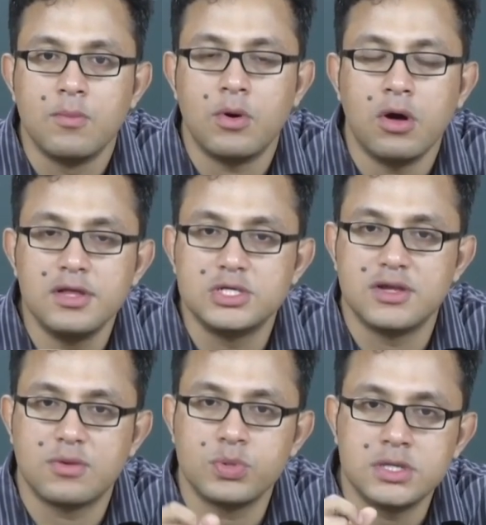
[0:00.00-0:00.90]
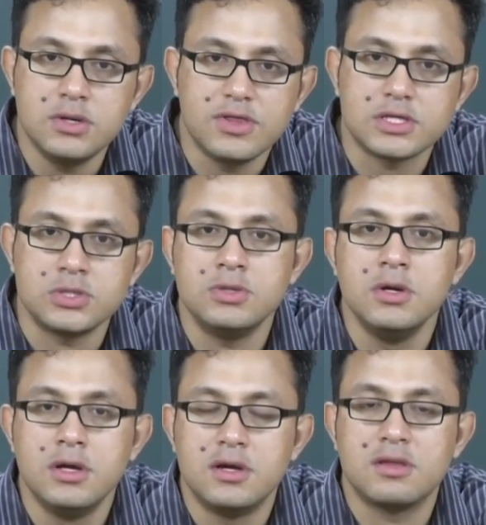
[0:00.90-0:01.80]
where all that she is reduced to
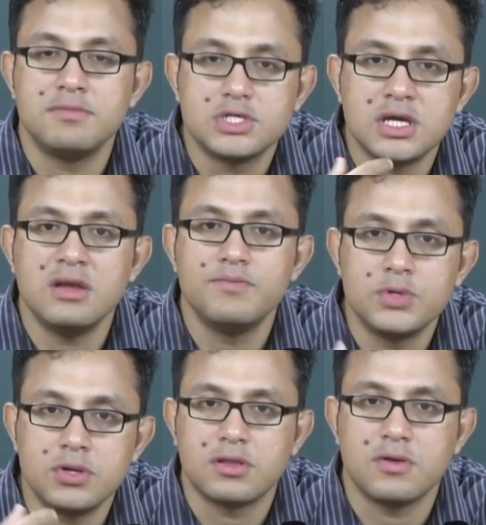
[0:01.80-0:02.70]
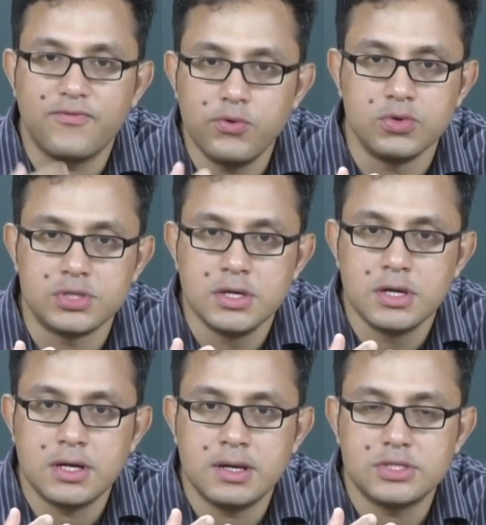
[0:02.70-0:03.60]
is a machine producing food.
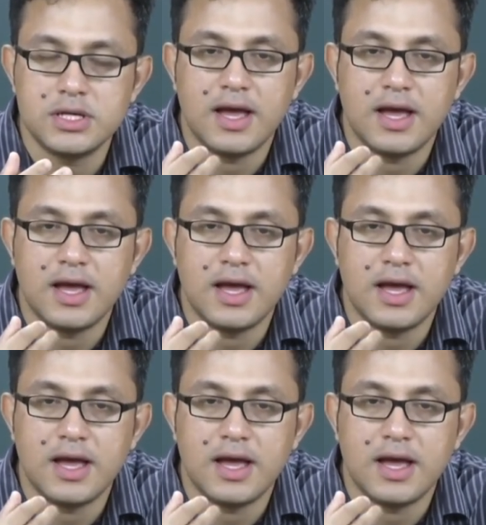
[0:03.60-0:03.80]
Uh, she